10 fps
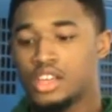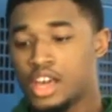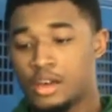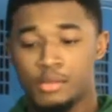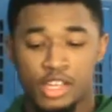
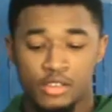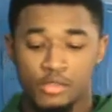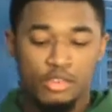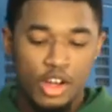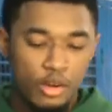Yeah, I mean, if
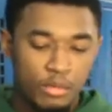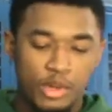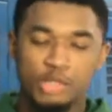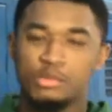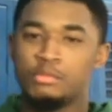you're not gonna
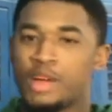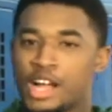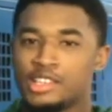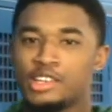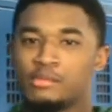push me
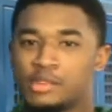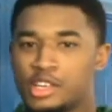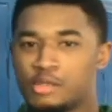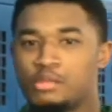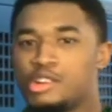back, then I'm gonna
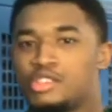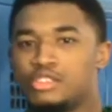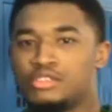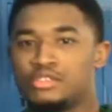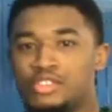keep
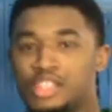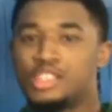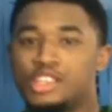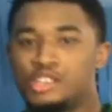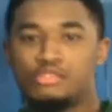pushing until
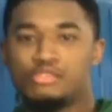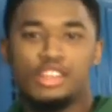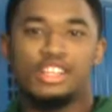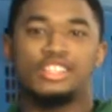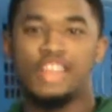okay. you
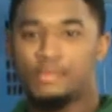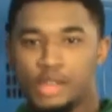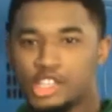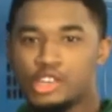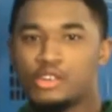until I
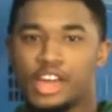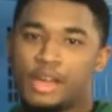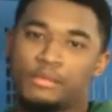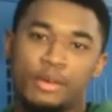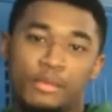mess your
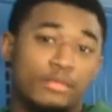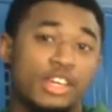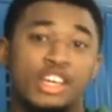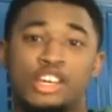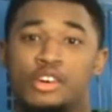game up. I'm gonna
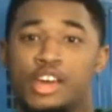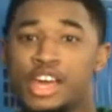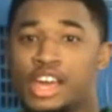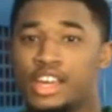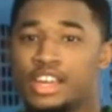get in your
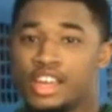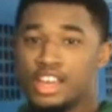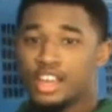head.